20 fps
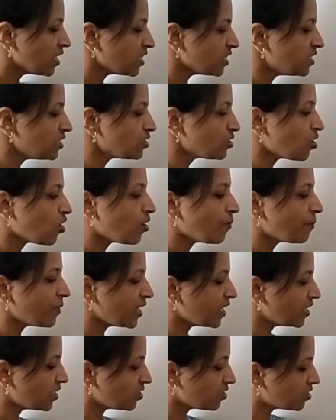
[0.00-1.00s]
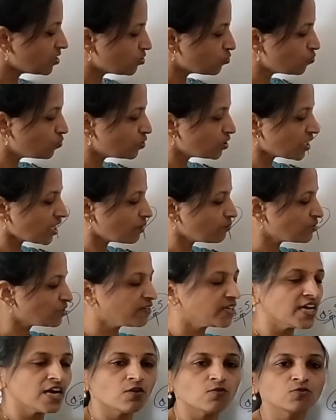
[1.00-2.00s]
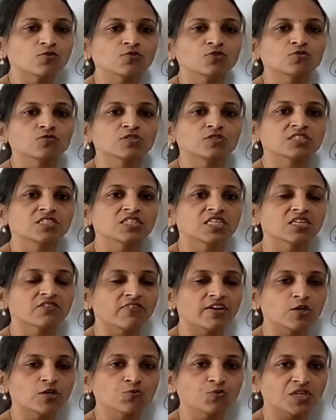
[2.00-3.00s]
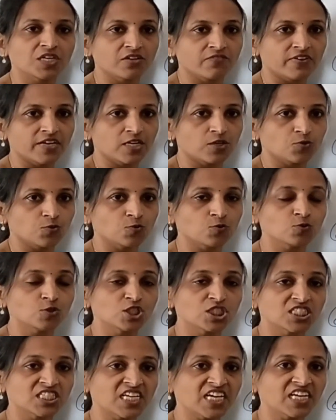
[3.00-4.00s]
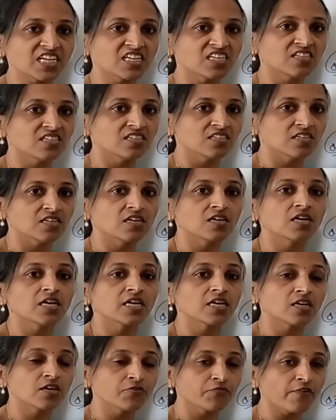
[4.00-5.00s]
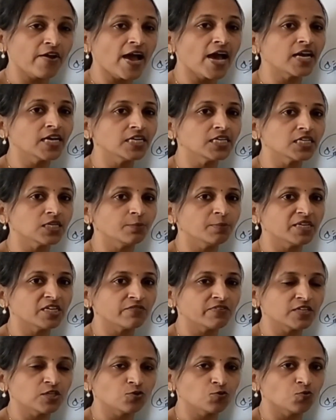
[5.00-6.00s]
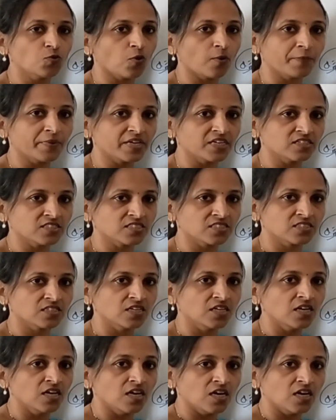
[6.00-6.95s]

This operator two times we have to use equal to equal to to check equality between two operands.